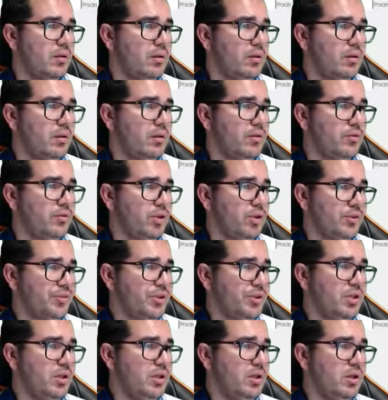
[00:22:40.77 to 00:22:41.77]
is not
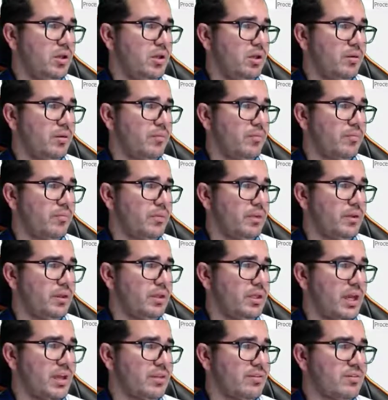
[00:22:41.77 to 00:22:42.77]
here.
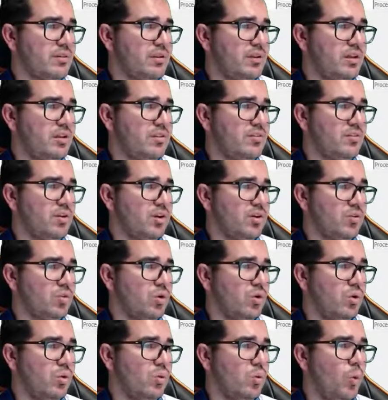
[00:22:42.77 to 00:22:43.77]
Yes, it is here.
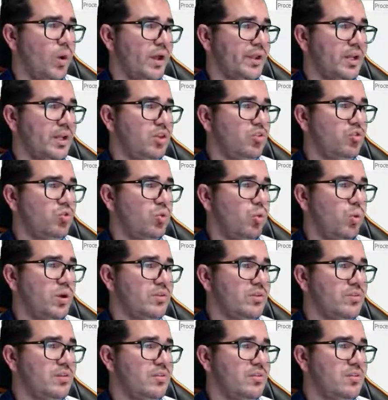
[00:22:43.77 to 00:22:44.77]
So
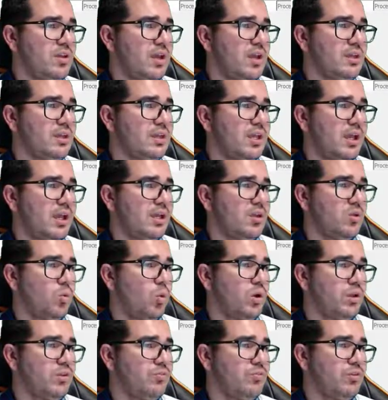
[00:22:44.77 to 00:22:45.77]

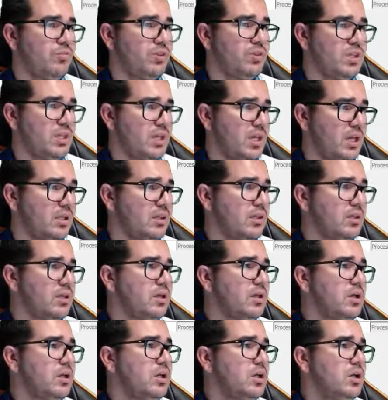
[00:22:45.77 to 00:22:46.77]
192.168.10.158.
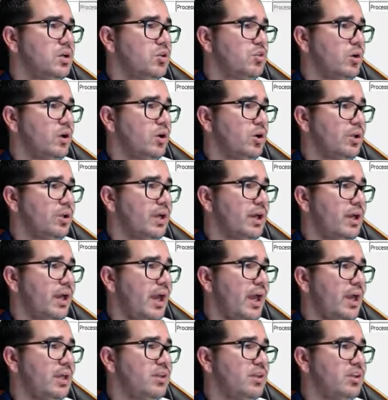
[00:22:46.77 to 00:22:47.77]
So I'm gonna
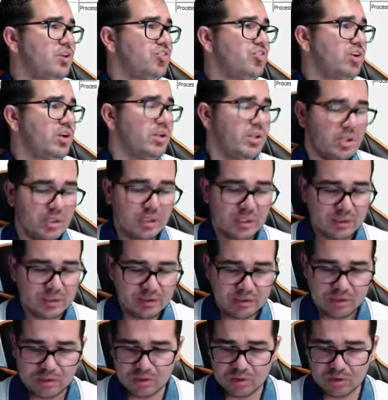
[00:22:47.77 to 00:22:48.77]
add the shortcut
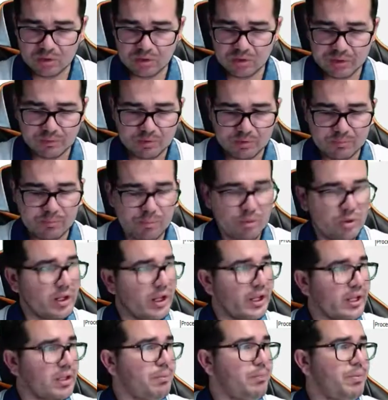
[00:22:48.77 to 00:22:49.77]
here. I'm gonna put
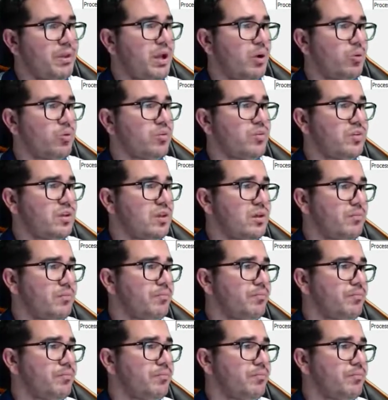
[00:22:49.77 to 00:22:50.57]
like PLC,